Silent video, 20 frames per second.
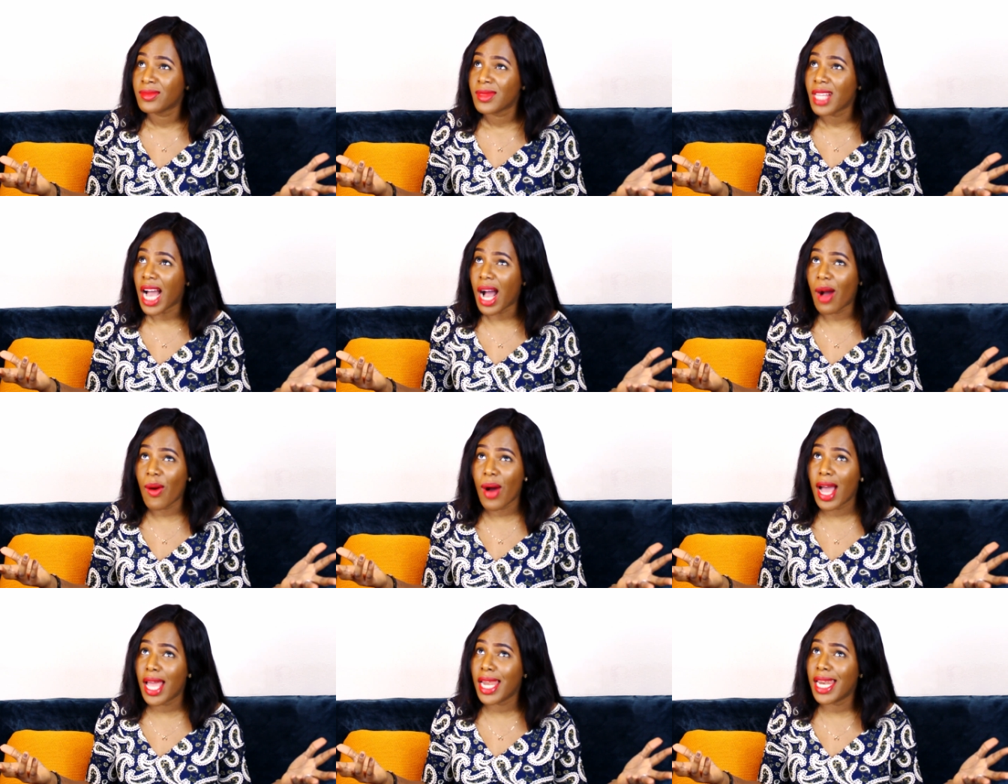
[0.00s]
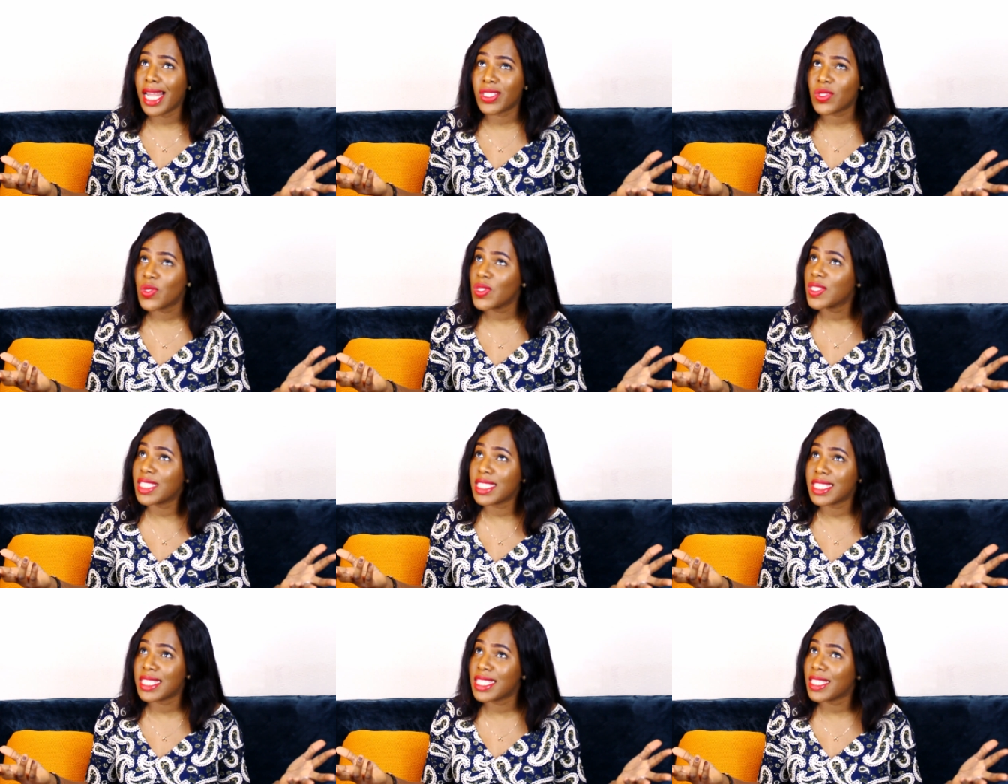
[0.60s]
our
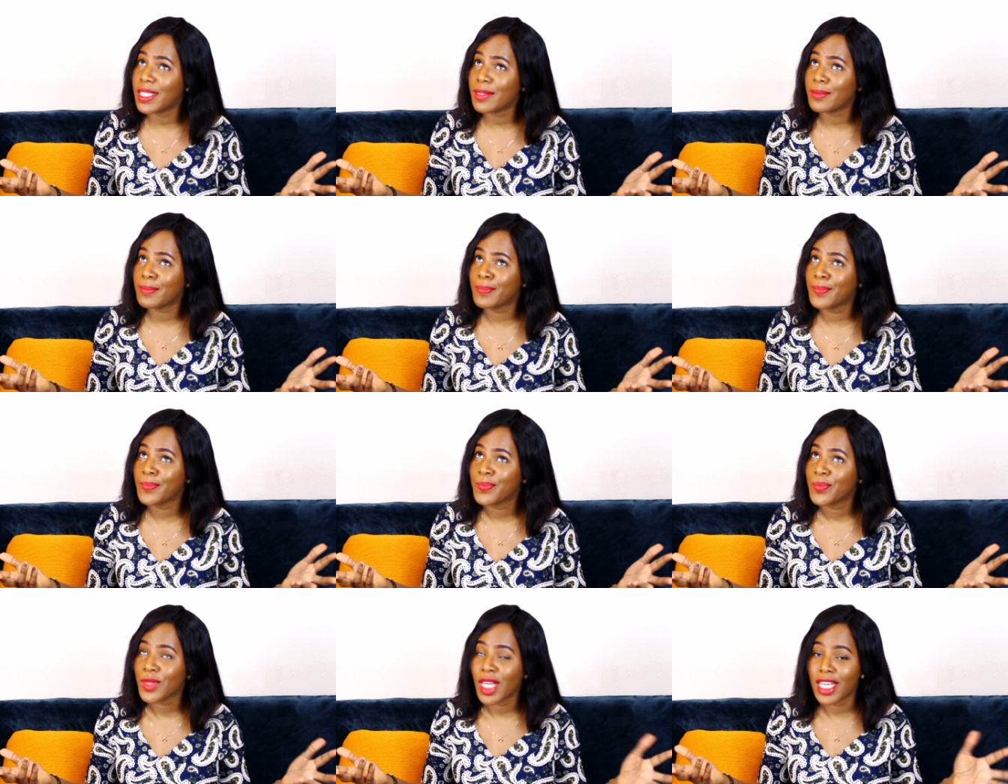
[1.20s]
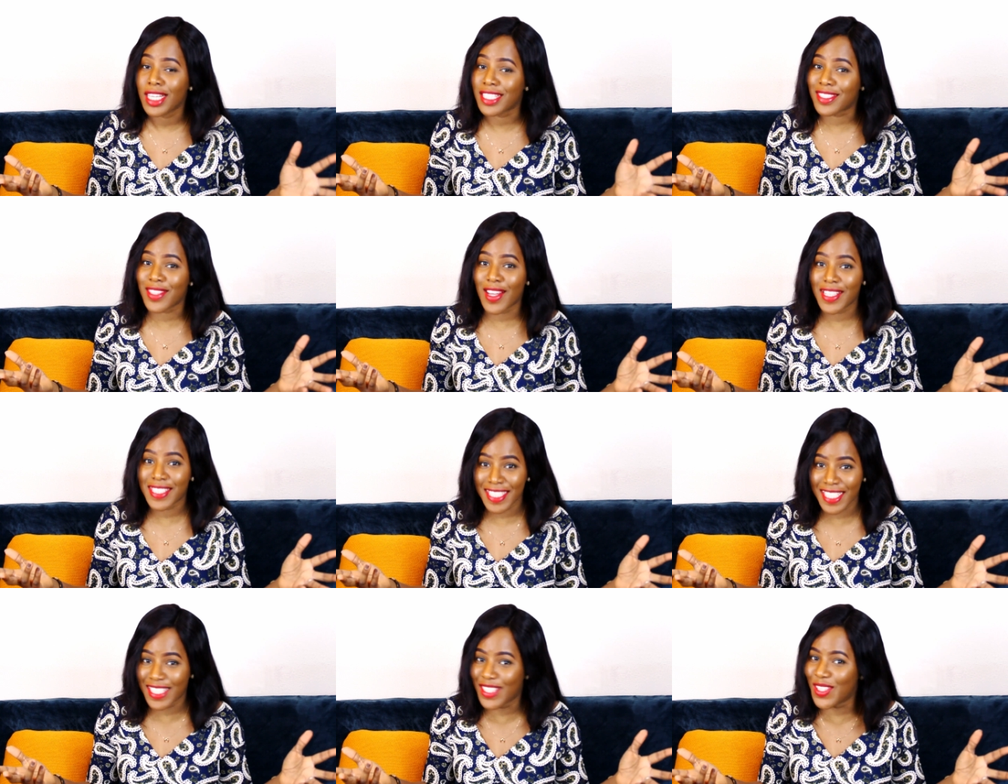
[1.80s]
electricity is
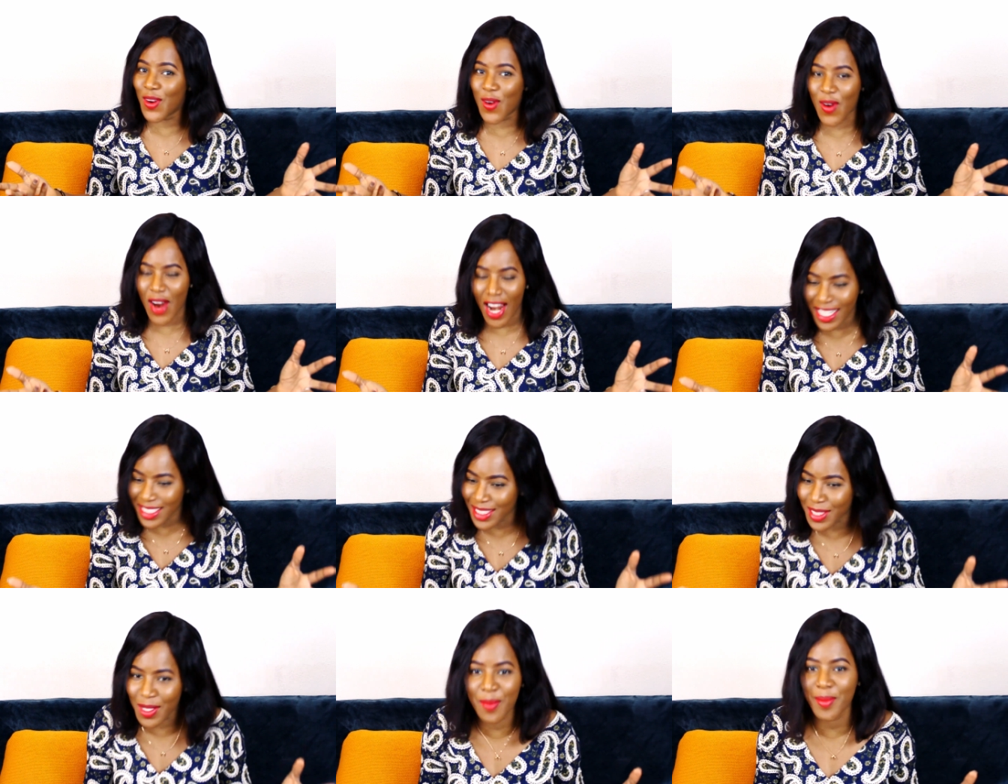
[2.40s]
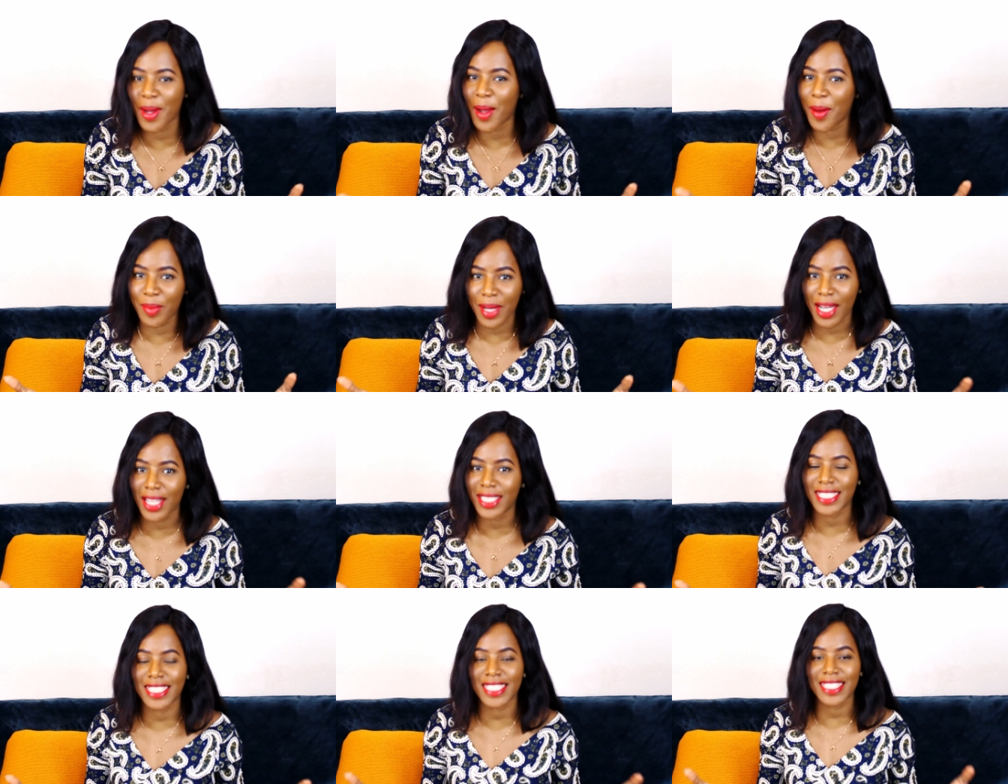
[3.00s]
nothing to write home
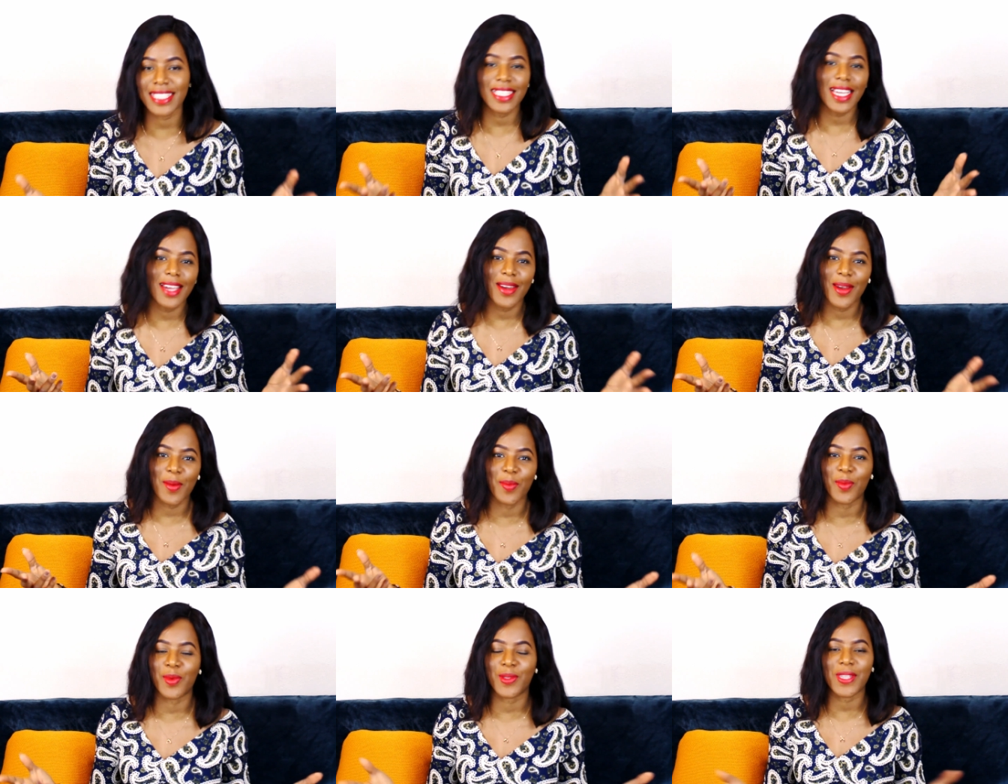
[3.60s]
about. It's terrible.